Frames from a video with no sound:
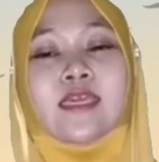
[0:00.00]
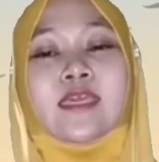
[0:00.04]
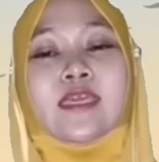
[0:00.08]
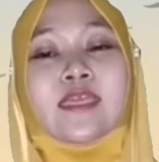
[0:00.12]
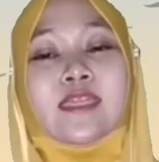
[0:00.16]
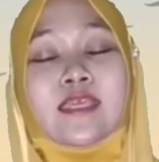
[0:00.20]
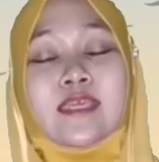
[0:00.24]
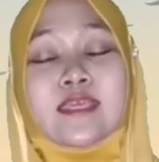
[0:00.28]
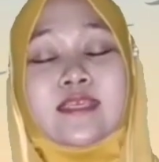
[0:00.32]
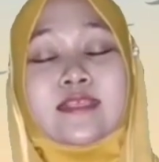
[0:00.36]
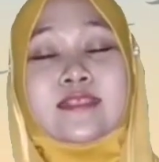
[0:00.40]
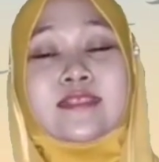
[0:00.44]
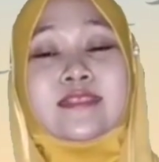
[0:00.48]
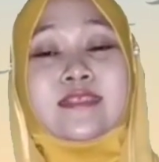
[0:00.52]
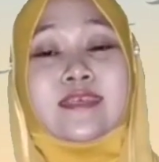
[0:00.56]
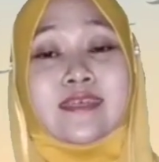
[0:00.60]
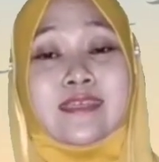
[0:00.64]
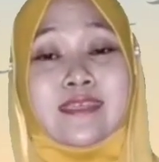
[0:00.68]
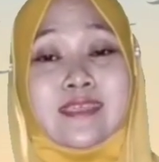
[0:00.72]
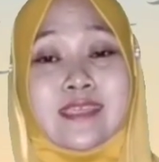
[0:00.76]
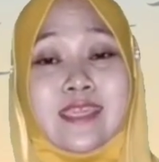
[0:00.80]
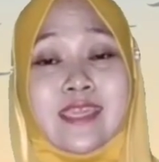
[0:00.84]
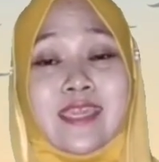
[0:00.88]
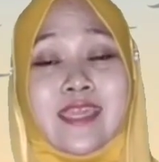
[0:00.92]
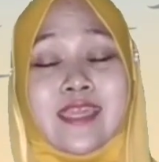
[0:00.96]
It is
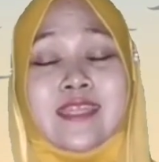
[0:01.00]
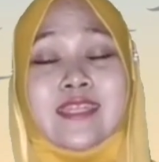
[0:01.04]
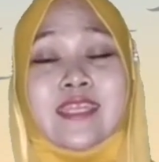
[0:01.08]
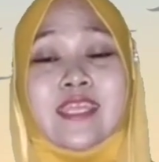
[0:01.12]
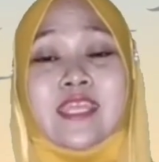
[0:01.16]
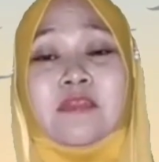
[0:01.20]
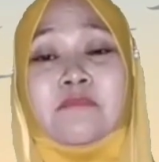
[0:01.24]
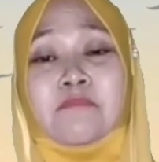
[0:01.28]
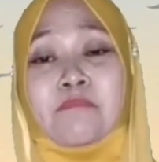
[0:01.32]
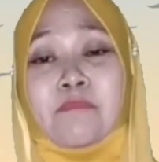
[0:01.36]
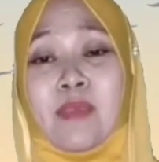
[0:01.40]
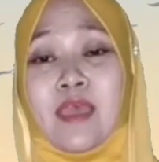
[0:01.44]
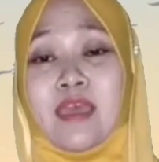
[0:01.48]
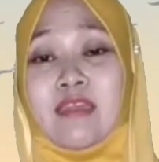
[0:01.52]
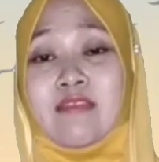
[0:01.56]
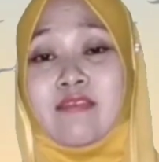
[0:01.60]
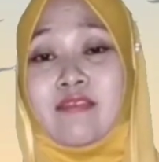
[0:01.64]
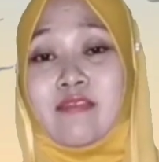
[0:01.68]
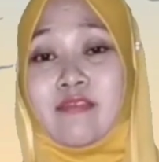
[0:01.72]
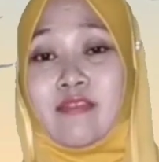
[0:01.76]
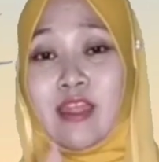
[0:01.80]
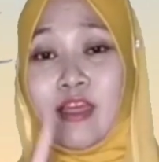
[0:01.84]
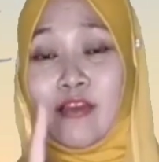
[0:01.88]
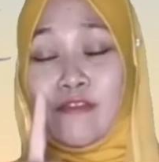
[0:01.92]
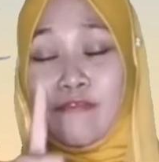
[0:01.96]
again in
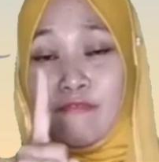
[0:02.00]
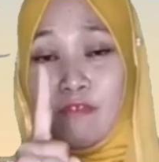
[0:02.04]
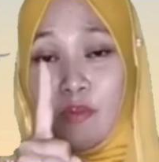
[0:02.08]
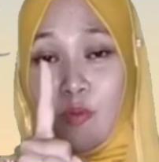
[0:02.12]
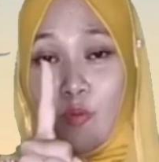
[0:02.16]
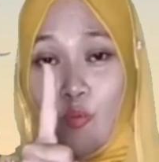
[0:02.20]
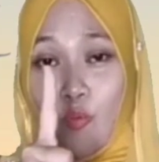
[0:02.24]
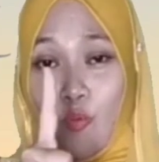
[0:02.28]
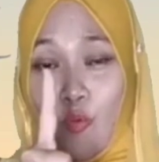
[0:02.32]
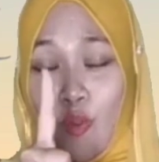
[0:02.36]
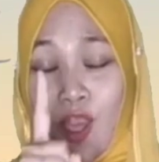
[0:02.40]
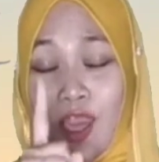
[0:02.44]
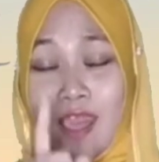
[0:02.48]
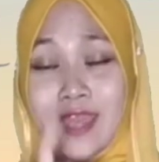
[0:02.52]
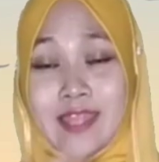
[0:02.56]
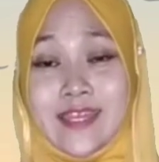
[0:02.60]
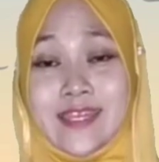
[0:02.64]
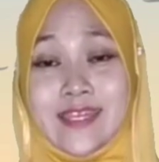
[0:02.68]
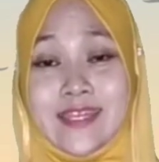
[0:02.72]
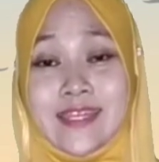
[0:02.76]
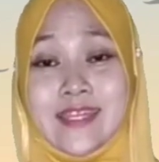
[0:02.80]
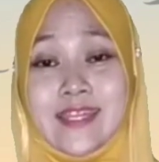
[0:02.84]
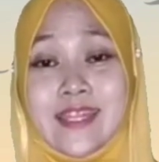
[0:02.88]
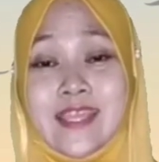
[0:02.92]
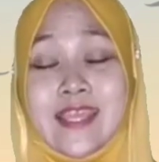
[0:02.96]
paragraph
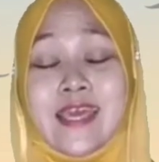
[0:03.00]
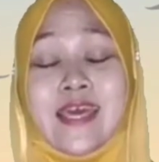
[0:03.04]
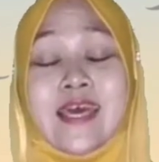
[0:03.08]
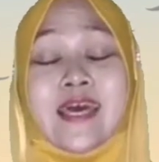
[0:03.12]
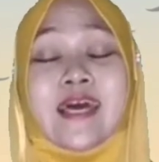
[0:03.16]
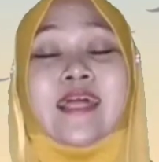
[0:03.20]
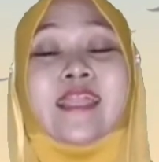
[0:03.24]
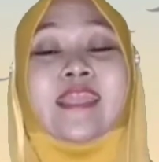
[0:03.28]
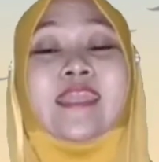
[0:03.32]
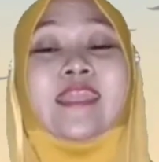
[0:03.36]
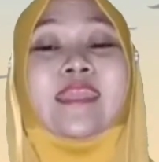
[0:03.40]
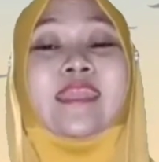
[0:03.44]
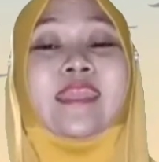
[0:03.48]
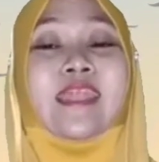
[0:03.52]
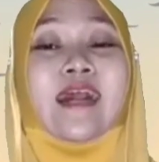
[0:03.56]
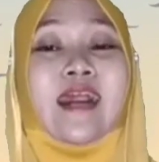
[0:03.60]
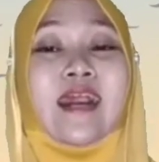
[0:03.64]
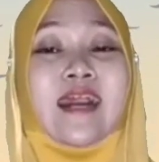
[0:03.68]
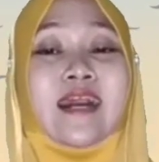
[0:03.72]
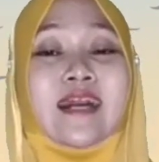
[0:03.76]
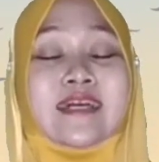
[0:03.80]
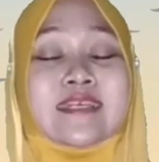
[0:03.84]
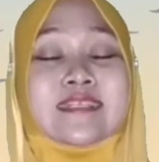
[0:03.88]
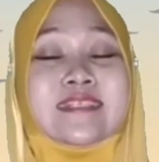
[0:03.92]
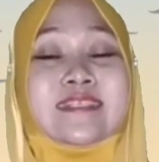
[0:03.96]
1.
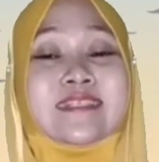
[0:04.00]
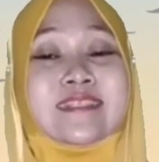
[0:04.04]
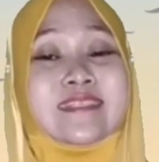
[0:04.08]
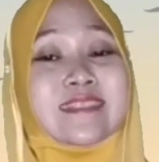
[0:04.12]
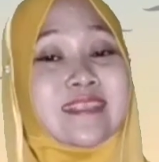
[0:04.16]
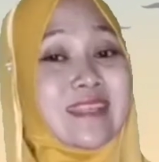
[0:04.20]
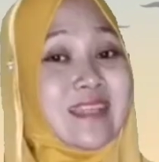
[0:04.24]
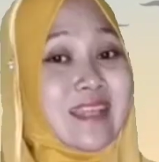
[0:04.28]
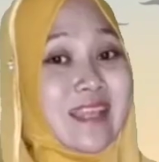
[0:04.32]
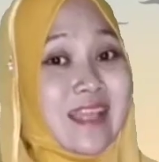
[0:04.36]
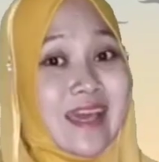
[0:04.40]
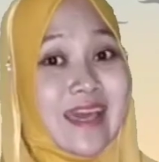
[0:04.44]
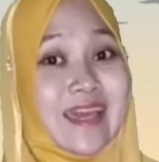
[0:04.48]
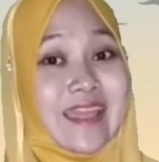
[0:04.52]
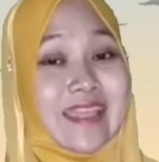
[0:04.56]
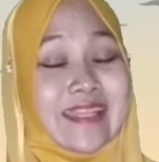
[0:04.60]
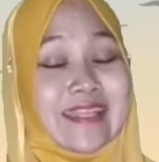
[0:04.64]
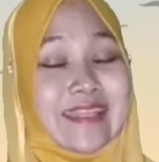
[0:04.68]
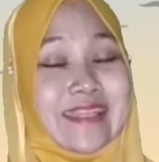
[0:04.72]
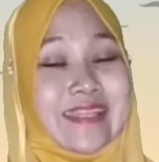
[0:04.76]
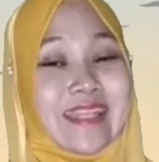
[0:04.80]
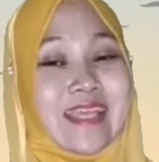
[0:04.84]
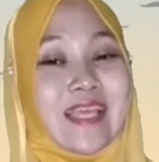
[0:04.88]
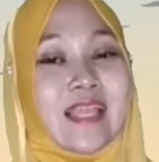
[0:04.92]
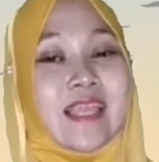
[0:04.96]
Last
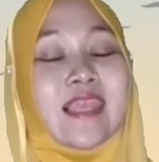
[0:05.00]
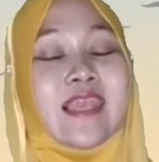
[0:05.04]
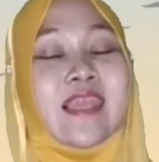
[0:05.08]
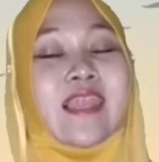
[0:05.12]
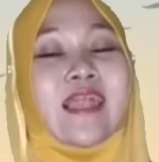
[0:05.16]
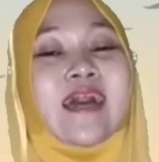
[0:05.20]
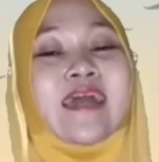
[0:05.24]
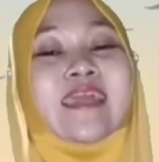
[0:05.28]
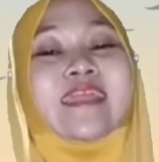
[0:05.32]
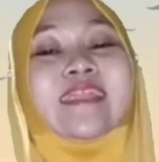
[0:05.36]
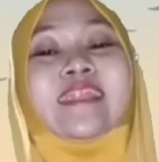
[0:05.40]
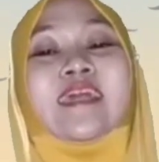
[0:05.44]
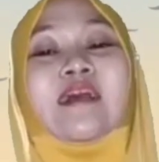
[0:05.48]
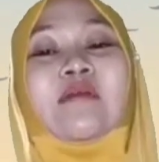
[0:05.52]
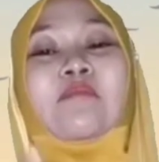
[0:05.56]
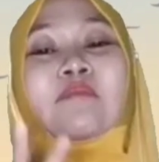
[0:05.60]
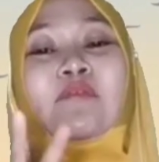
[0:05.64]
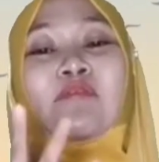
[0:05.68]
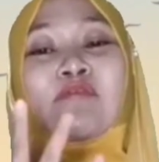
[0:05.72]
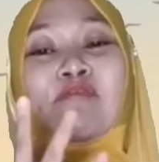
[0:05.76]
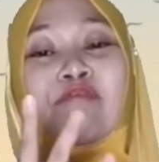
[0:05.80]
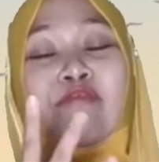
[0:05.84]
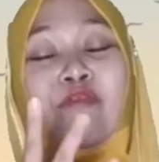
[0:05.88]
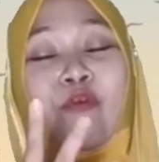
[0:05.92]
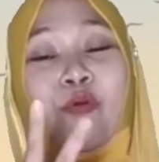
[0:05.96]
line, line
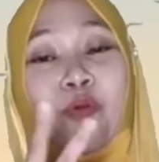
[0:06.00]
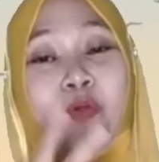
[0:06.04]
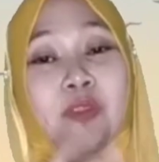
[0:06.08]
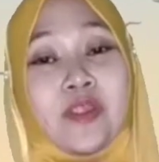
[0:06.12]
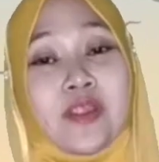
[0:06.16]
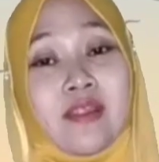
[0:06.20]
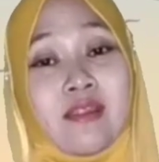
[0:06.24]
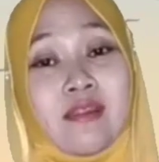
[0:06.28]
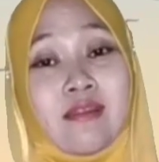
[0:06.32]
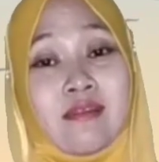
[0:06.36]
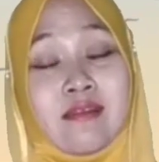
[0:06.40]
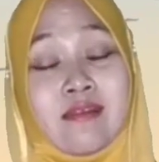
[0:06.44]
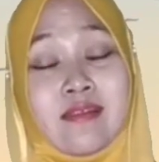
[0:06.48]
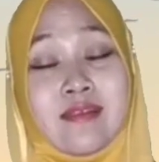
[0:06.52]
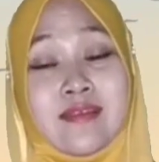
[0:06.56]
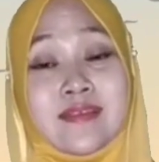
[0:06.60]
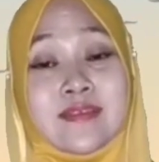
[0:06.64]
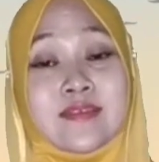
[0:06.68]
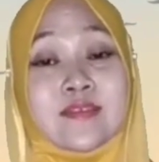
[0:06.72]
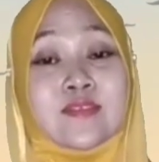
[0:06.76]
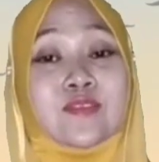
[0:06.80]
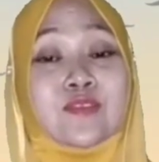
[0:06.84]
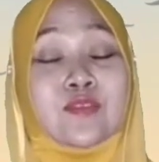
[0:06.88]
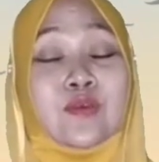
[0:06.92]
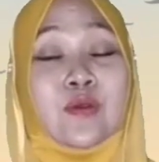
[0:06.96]
number 4.
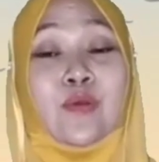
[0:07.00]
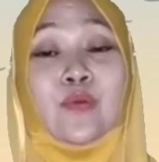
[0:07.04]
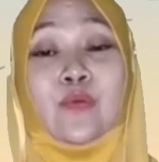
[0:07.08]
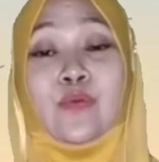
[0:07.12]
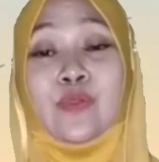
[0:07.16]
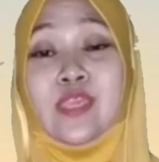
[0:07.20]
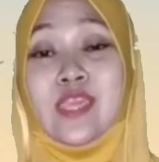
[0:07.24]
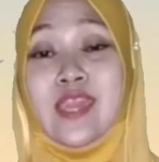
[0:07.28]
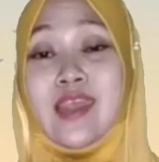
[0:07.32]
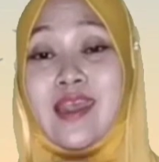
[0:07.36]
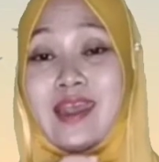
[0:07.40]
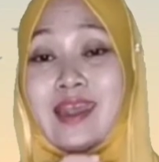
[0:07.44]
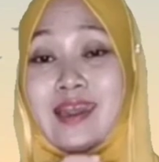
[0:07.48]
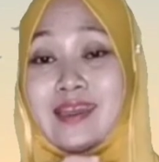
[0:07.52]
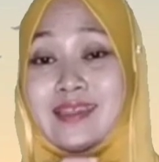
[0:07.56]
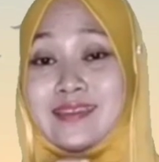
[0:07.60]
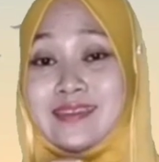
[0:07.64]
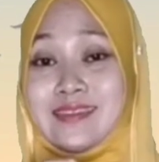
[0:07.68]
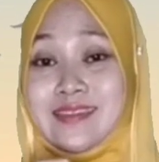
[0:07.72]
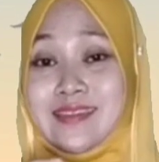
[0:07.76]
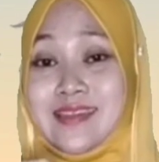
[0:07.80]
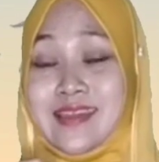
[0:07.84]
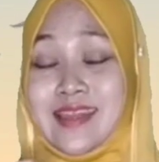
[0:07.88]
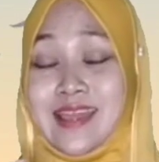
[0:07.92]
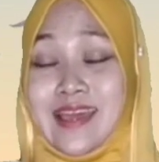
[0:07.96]
So we
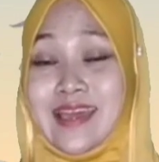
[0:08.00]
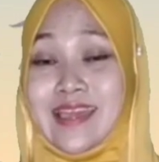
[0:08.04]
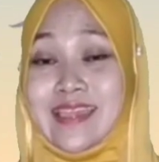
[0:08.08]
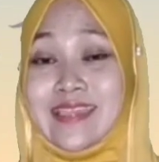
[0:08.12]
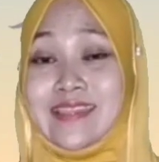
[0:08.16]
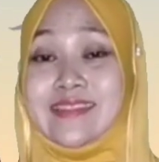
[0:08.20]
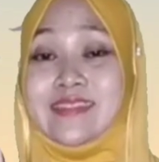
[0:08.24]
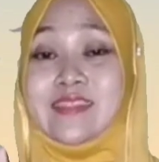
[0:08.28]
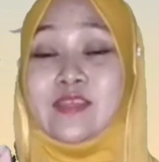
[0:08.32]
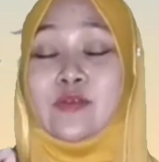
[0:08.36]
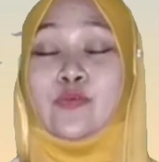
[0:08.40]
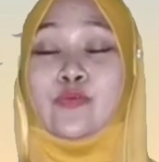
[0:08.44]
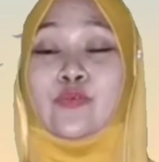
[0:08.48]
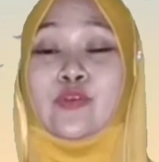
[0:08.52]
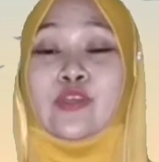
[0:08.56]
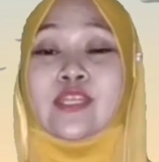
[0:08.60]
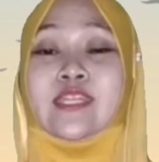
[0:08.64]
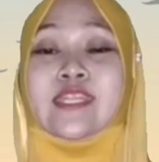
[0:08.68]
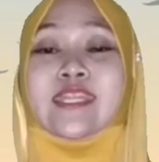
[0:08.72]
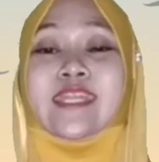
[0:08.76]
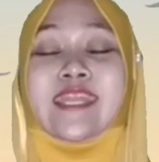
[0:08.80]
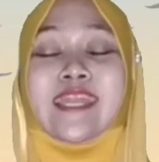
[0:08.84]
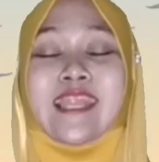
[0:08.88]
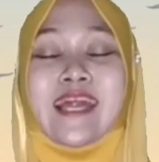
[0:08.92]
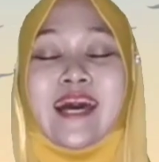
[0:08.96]
underline the
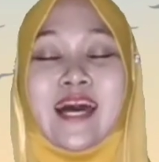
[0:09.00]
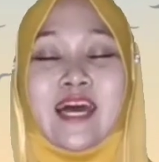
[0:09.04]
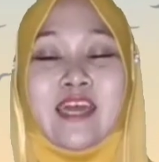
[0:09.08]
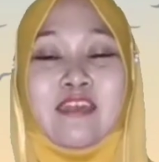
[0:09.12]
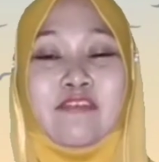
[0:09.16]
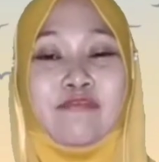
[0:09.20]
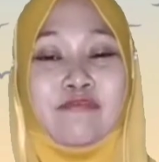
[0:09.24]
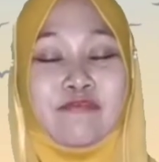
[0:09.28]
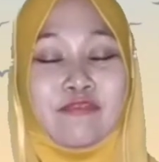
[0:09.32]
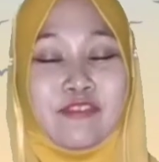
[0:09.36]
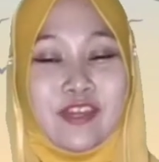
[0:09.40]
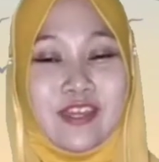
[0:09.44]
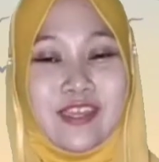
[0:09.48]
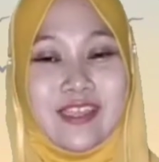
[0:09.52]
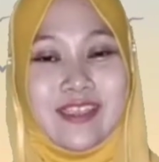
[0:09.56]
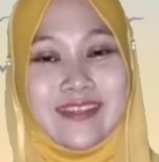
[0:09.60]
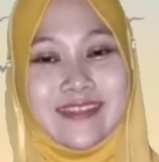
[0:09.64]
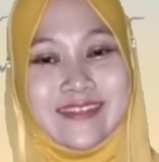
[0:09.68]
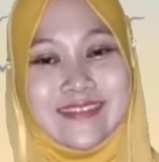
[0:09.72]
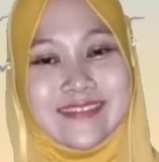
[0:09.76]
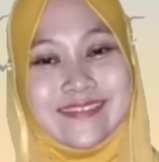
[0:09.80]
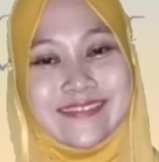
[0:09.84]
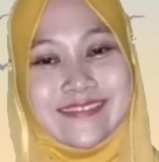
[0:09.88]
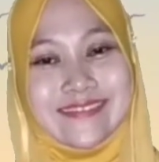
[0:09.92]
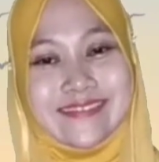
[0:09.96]
word
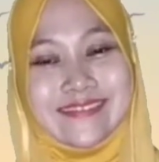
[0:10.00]
lifeguard.